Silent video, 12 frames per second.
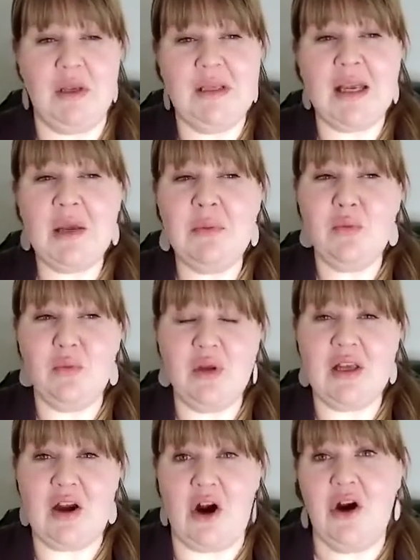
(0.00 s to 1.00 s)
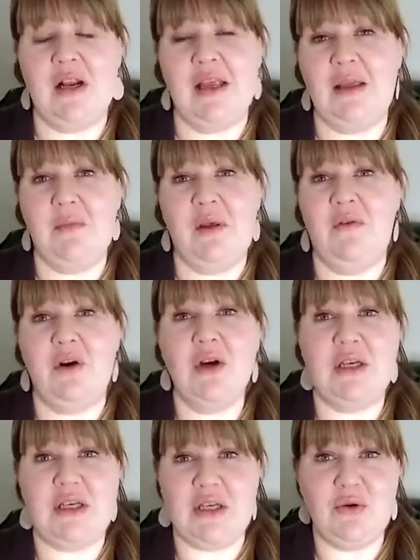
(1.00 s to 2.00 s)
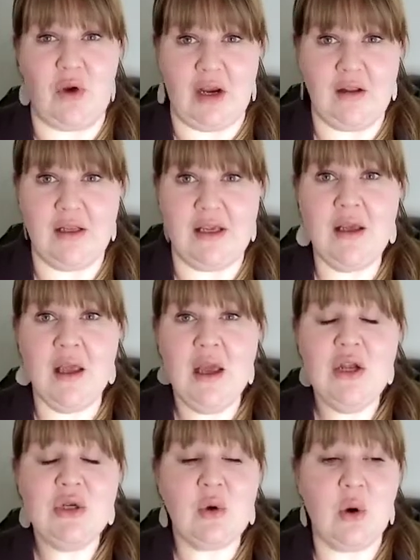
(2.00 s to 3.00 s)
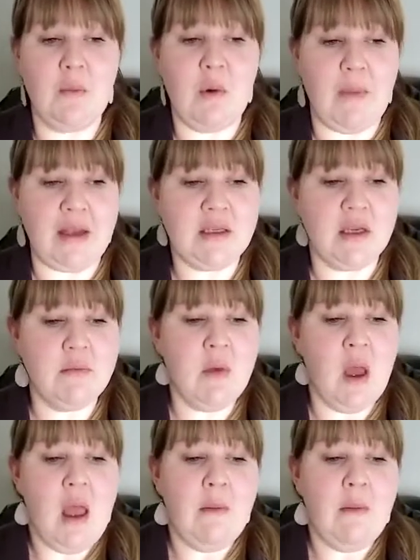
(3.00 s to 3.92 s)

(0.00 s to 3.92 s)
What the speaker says: because that can be really hard and can be very derailing to our momentum.